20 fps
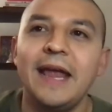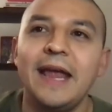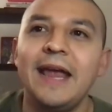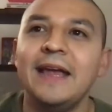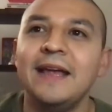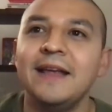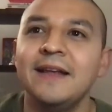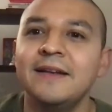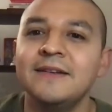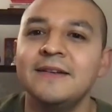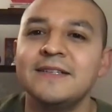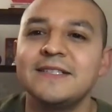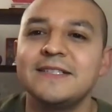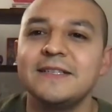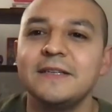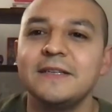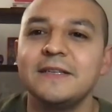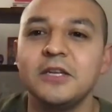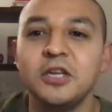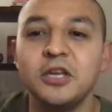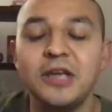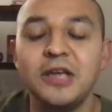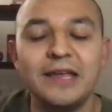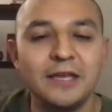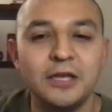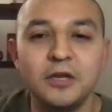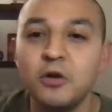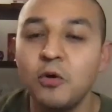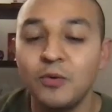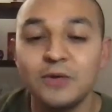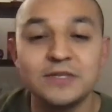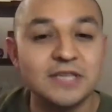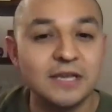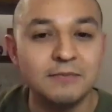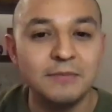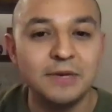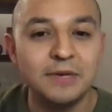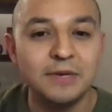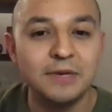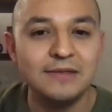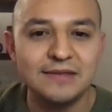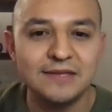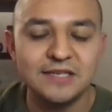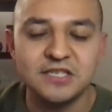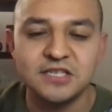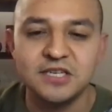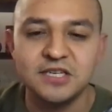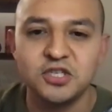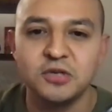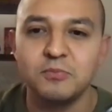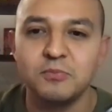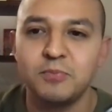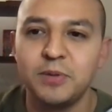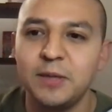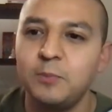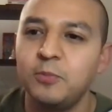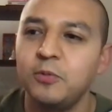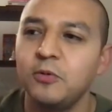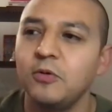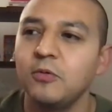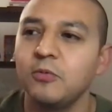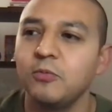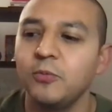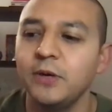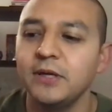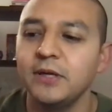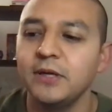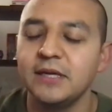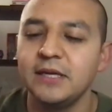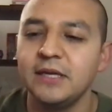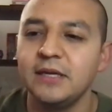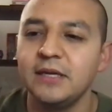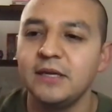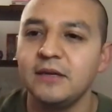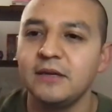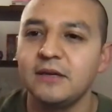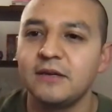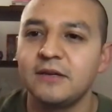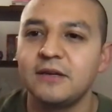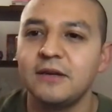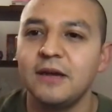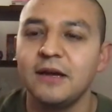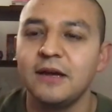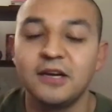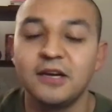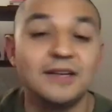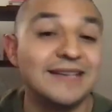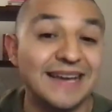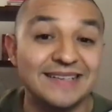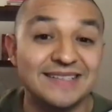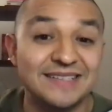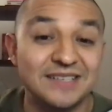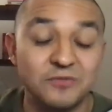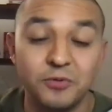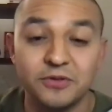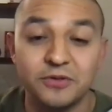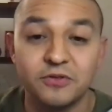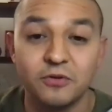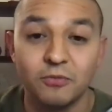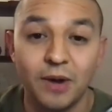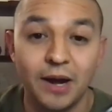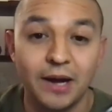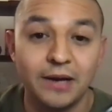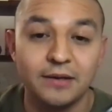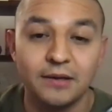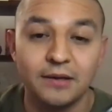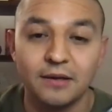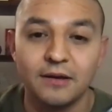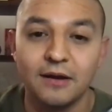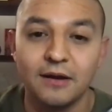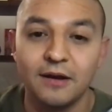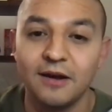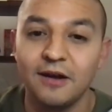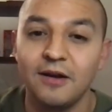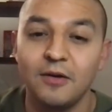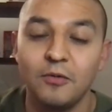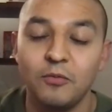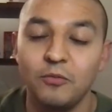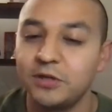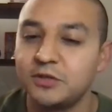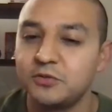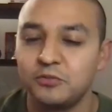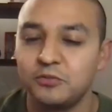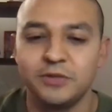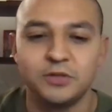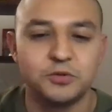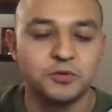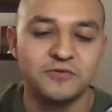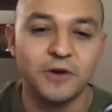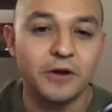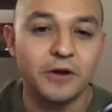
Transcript: And, you know, once I made that decision, people really connected with the writing, uh, which which was